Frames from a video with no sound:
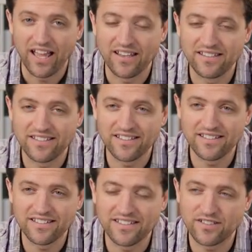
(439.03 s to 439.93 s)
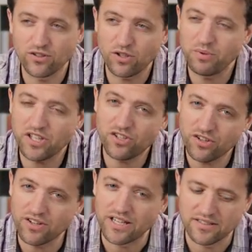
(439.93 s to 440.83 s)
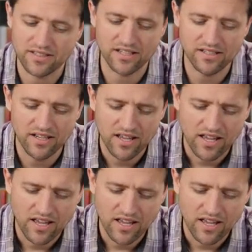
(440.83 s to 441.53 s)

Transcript: and it's a little bit curious and